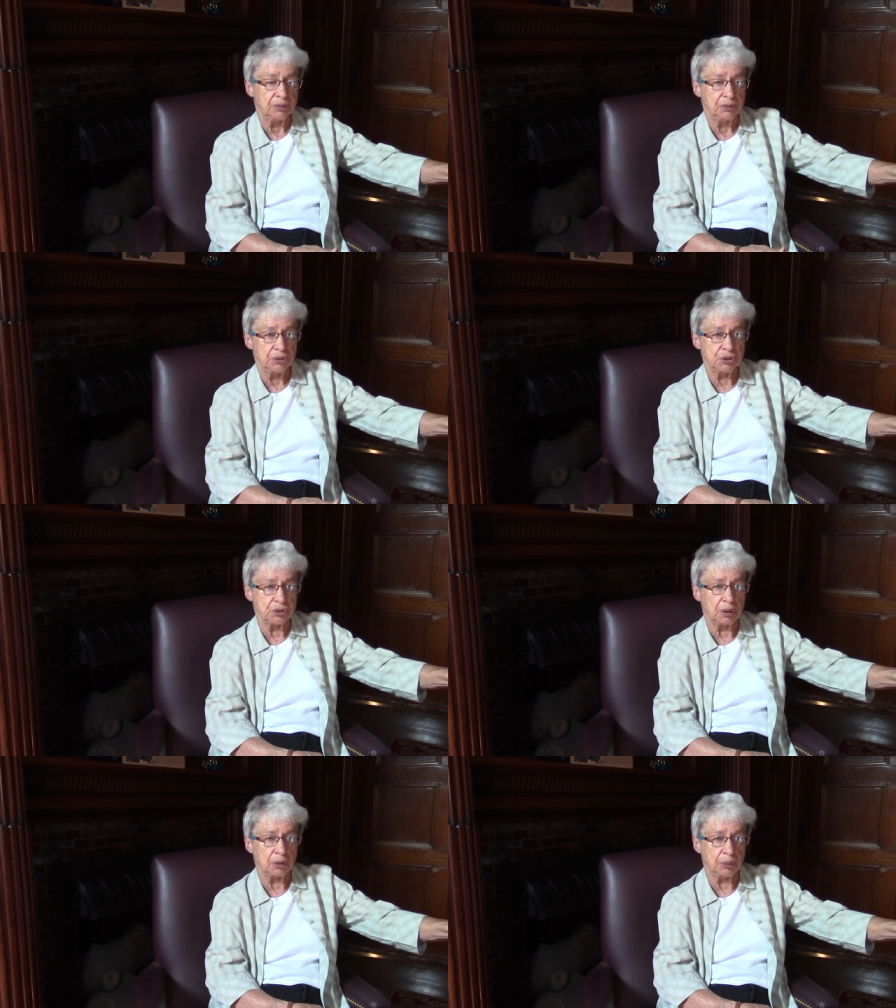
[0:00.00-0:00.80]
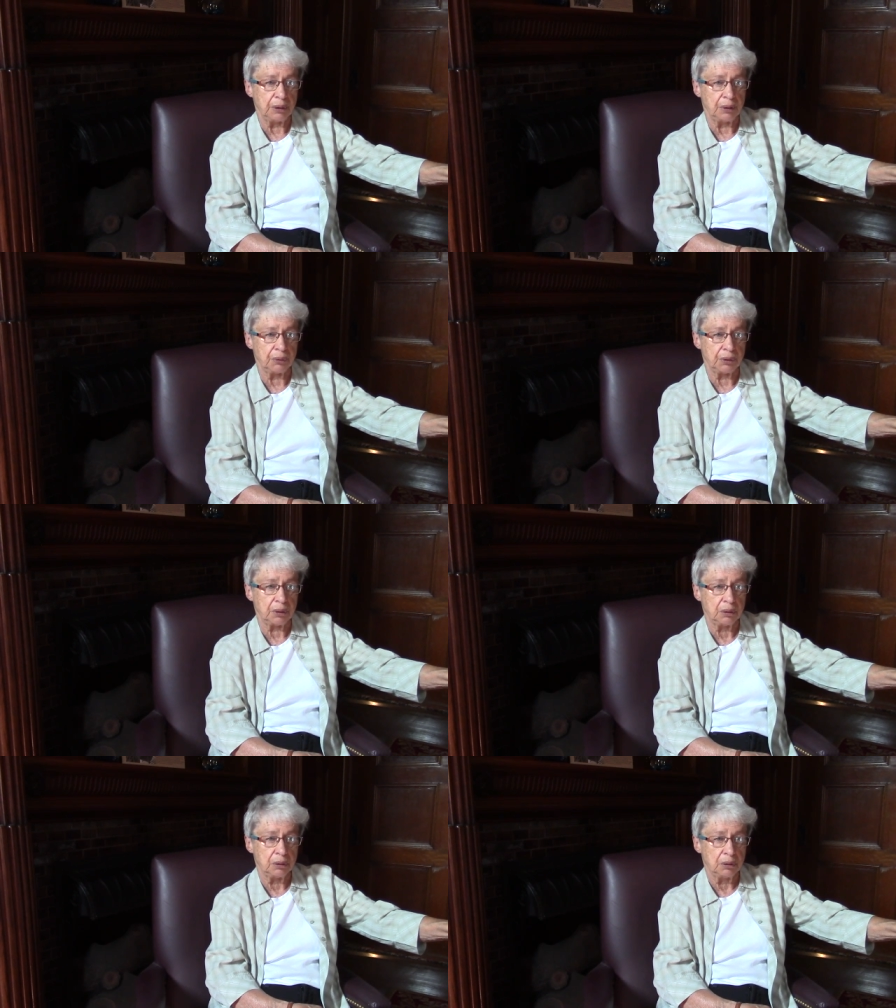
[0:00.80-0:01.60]
Chautauqua County,
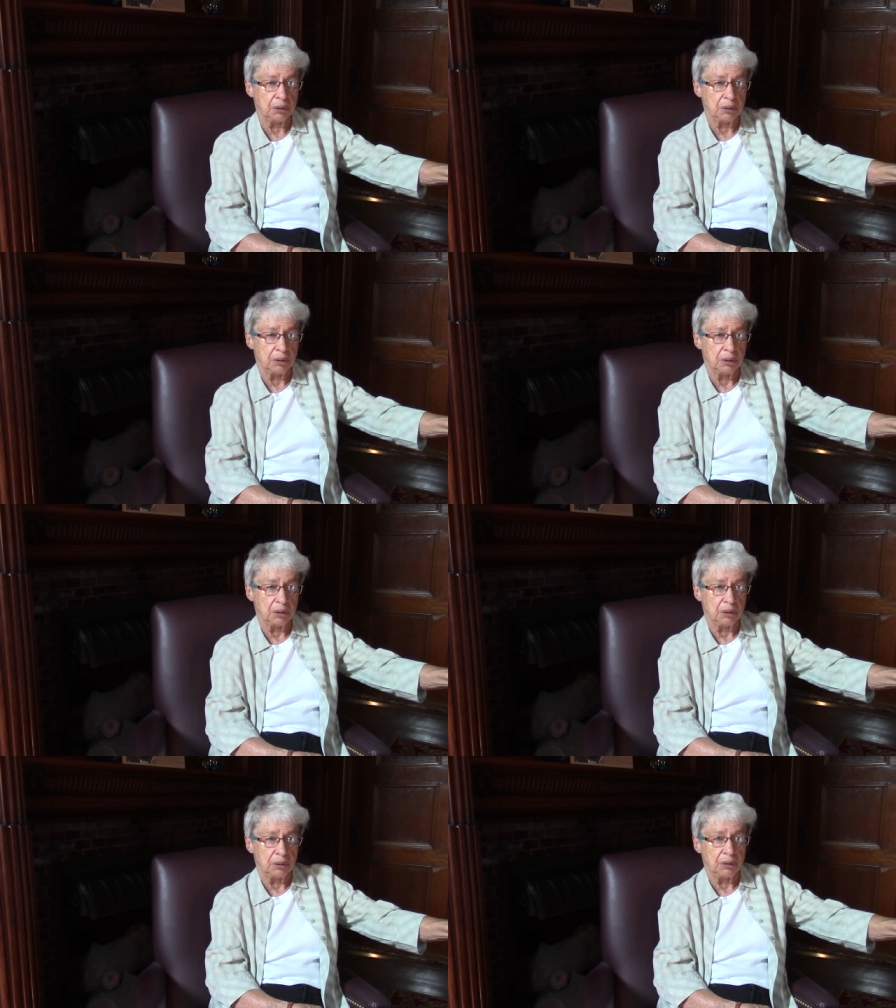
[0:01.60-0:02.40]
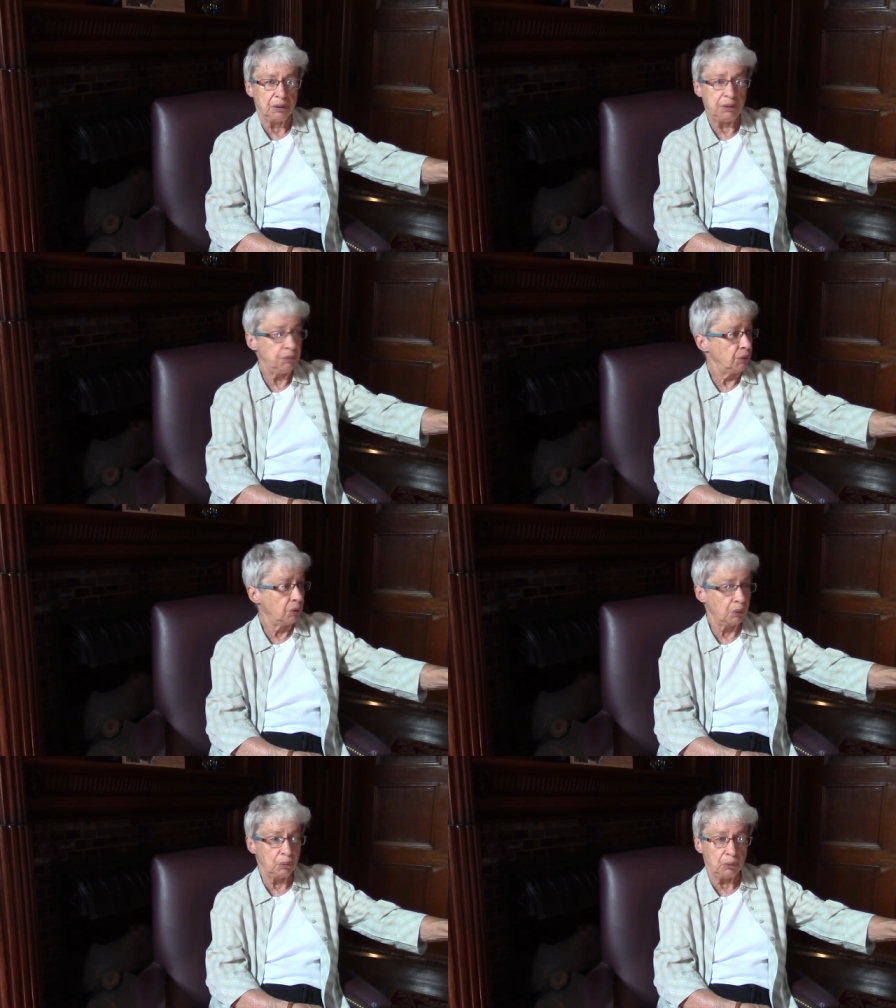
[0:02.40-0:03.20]
even
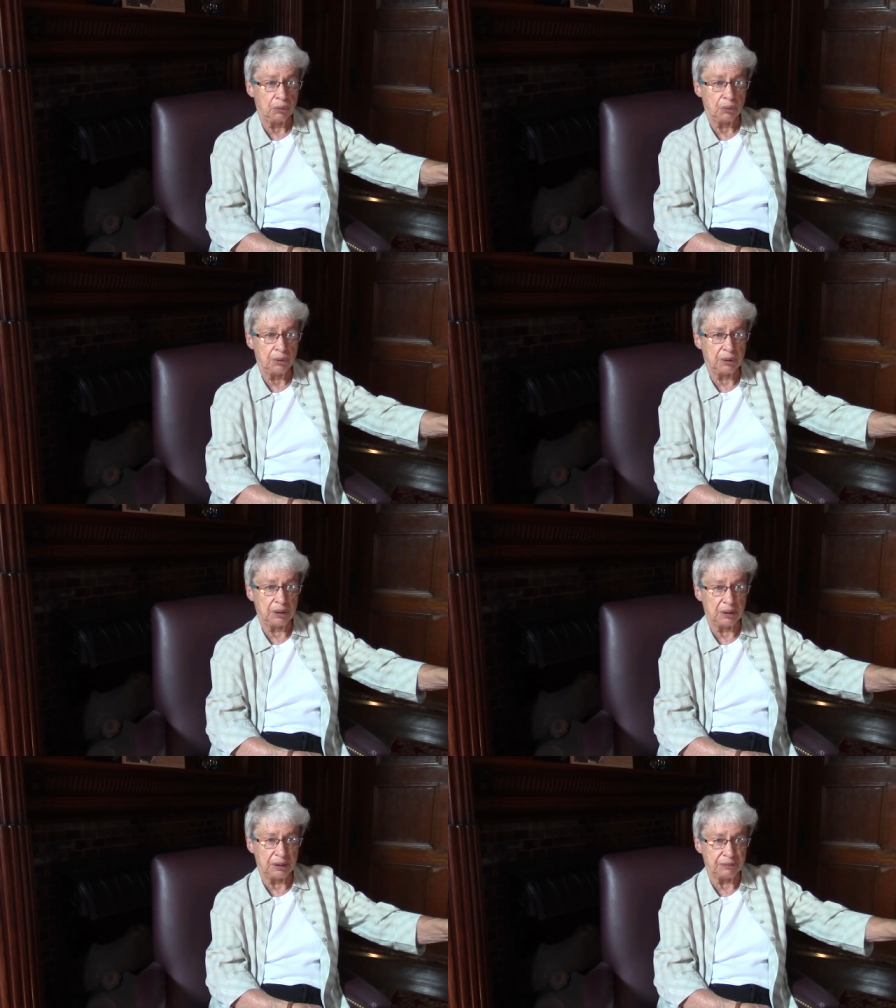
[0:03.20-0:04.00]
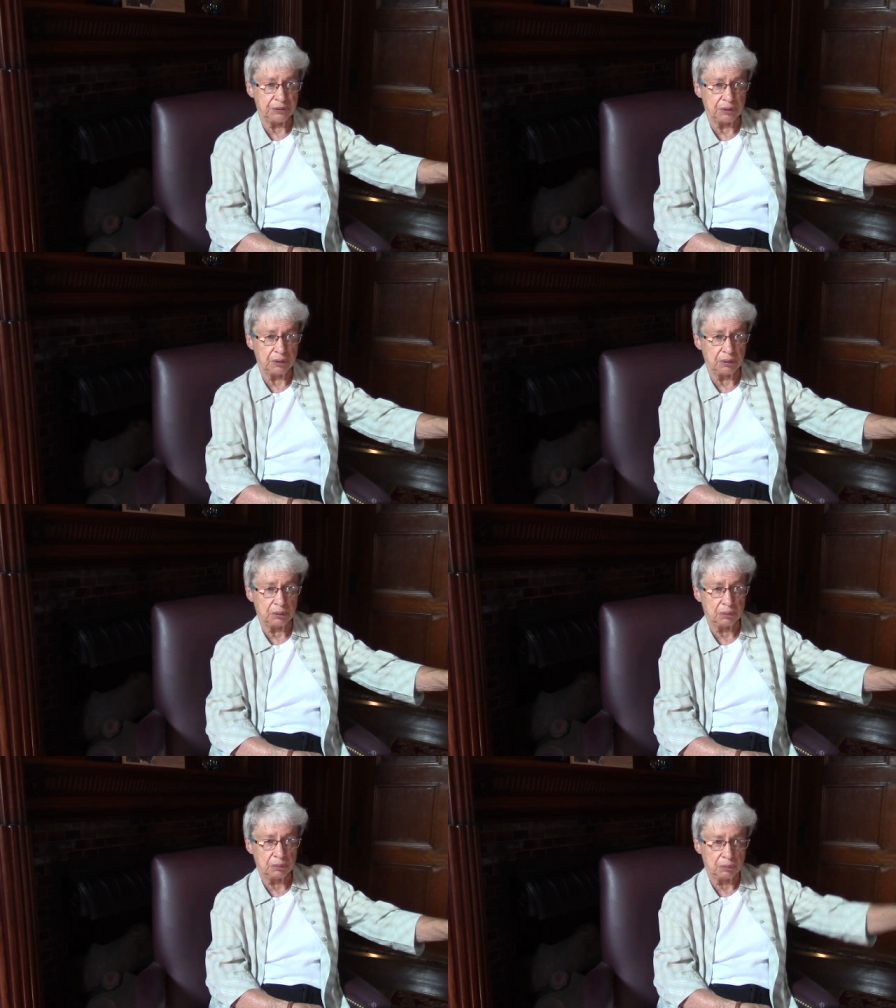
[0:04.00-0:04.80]
though he left here,
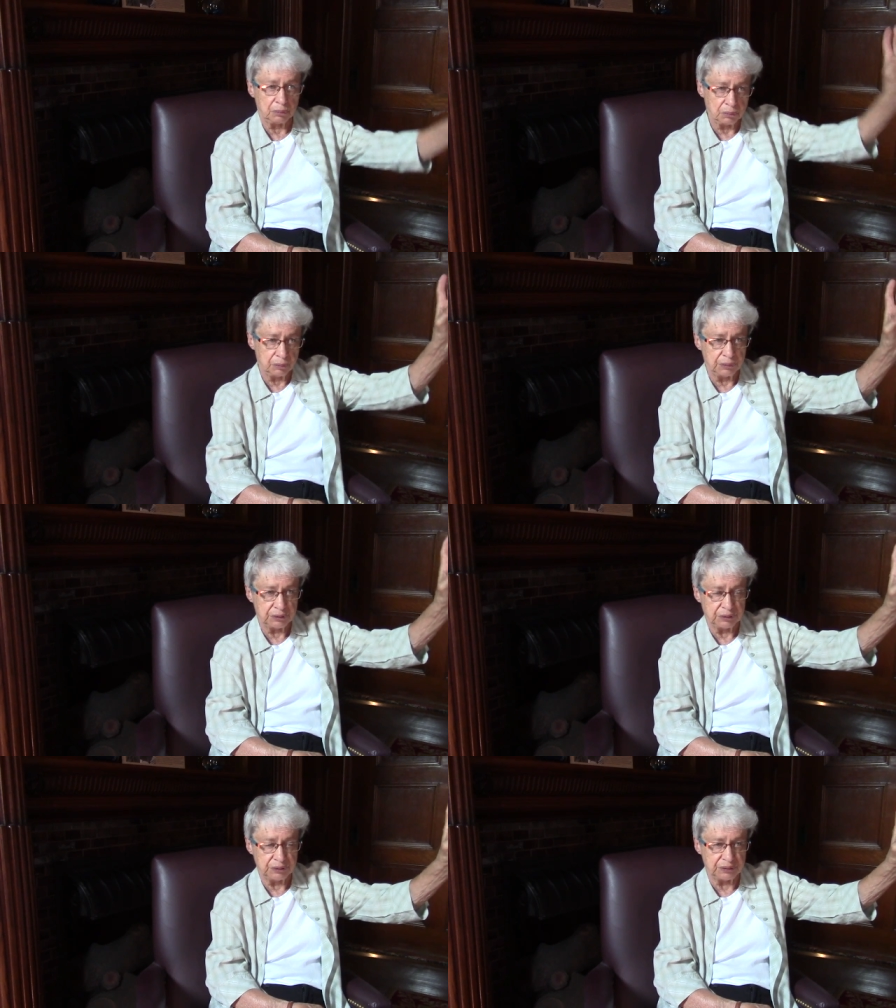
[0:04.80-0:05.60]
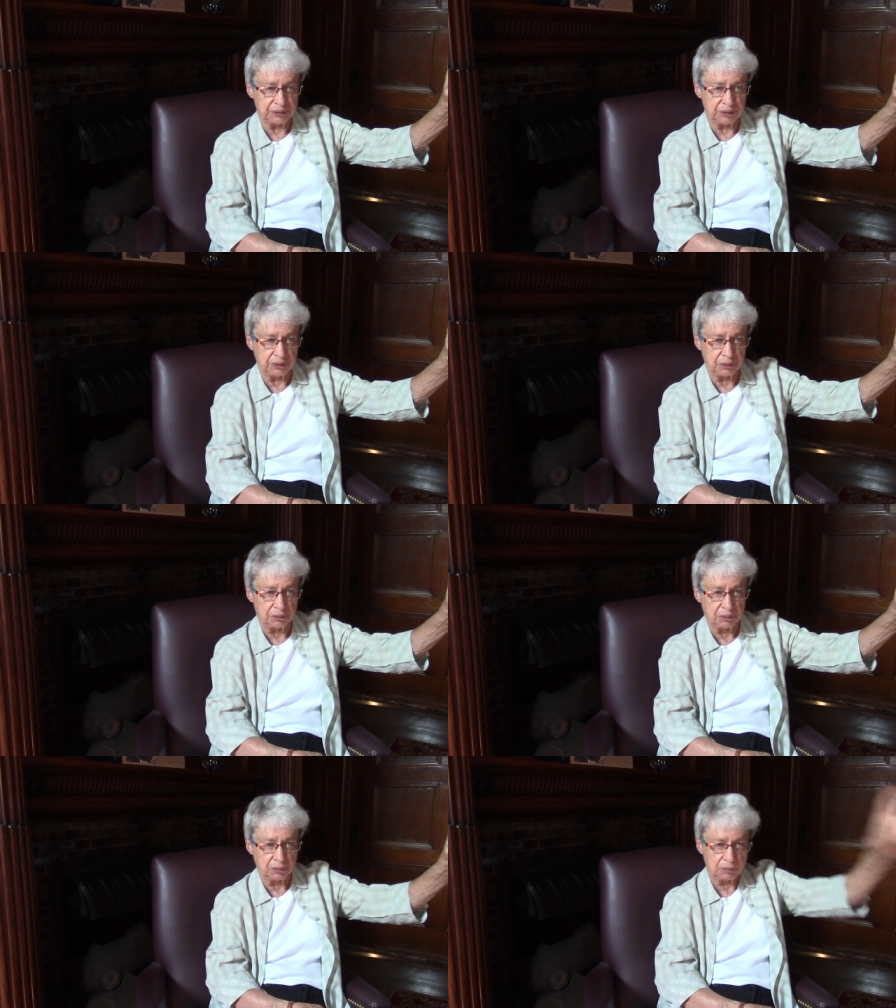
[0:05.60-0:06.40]
went to D.C.,
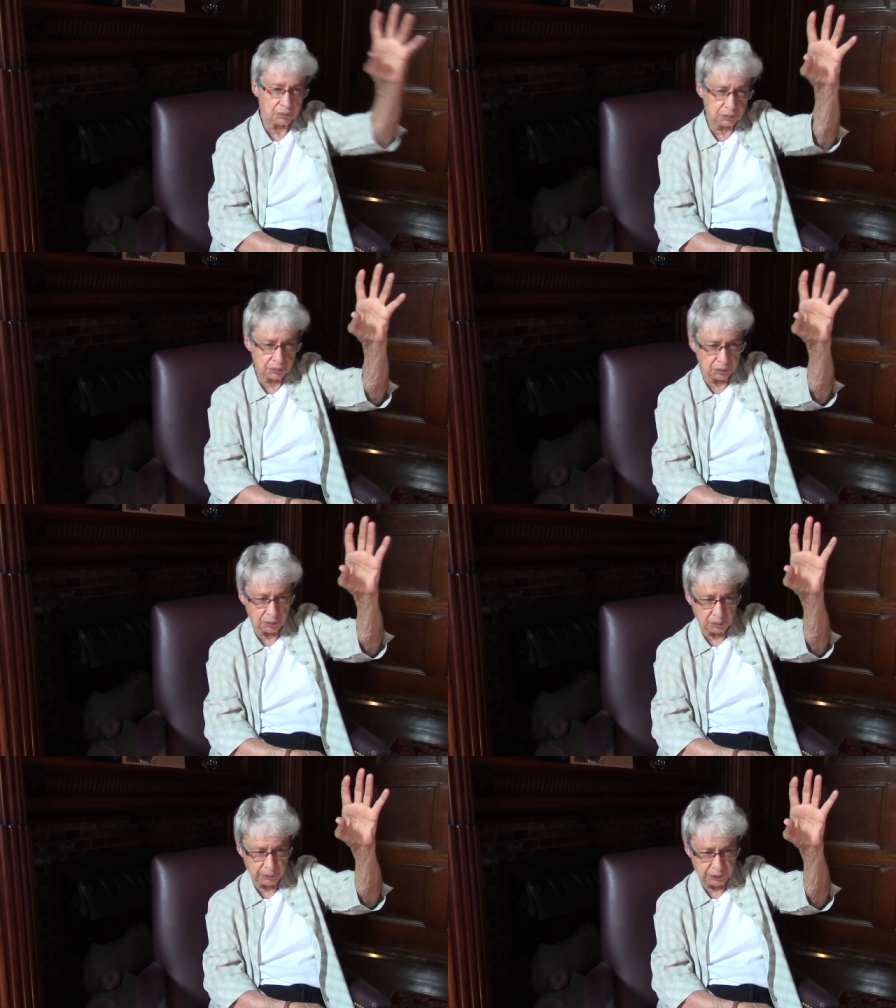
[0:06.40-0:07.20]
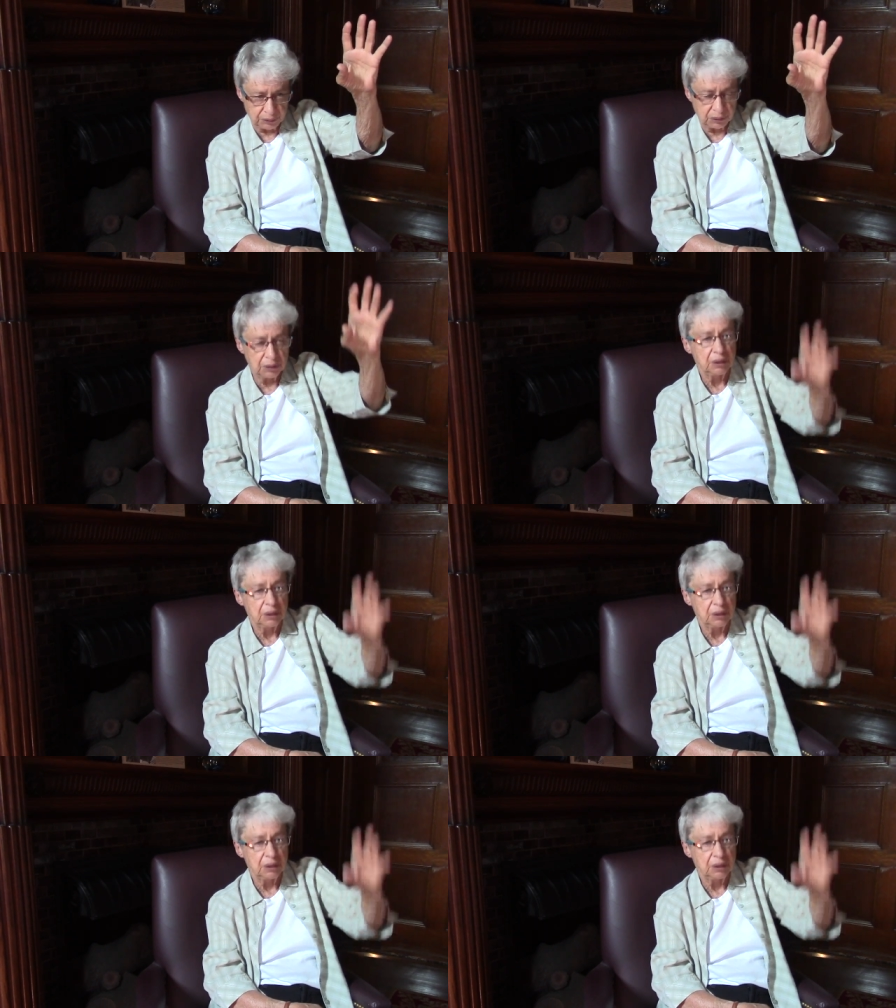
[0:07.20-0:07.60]
went to Albany.